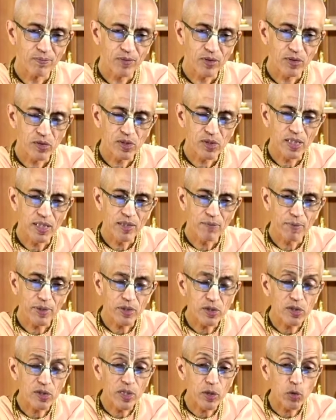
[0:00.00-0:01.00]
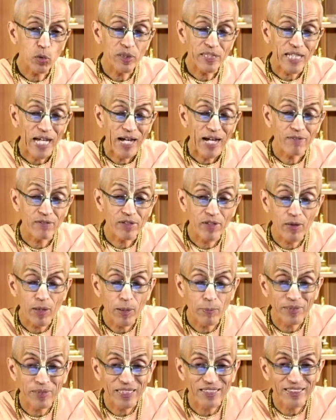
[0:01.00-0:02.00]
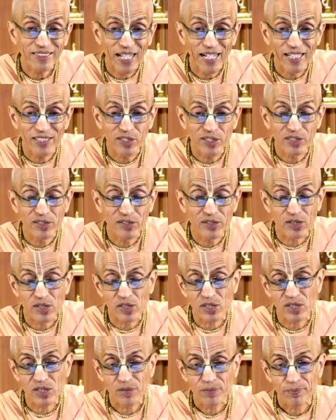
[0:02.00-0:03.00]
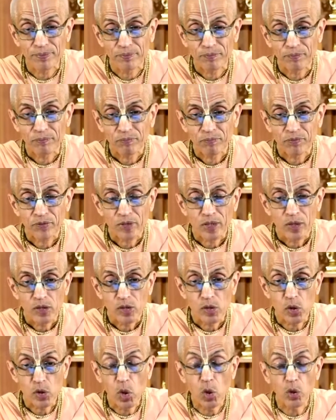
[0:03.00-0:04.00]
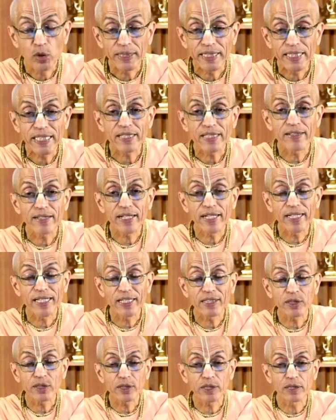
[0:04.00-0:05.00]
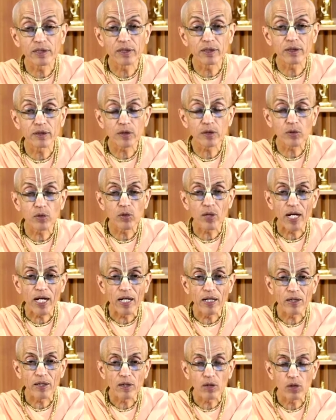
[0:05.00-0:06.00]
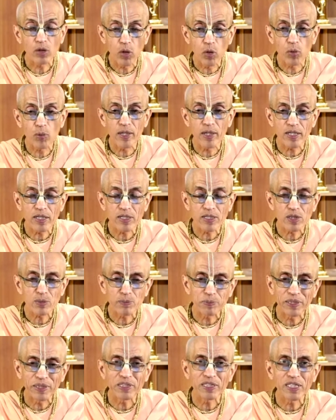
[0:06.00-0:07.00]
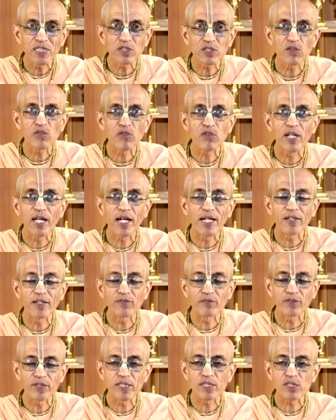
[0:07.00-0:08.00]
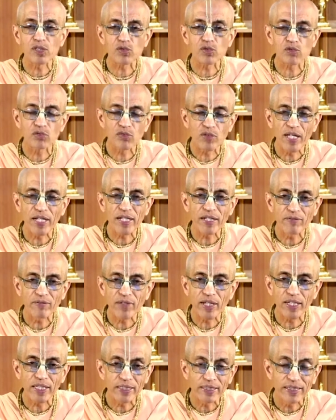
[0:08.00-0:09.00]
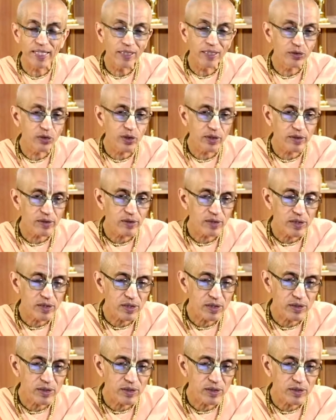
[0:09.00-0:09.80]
you see because they don't have developed intelligence so degradation to lower species of life is very very dangerous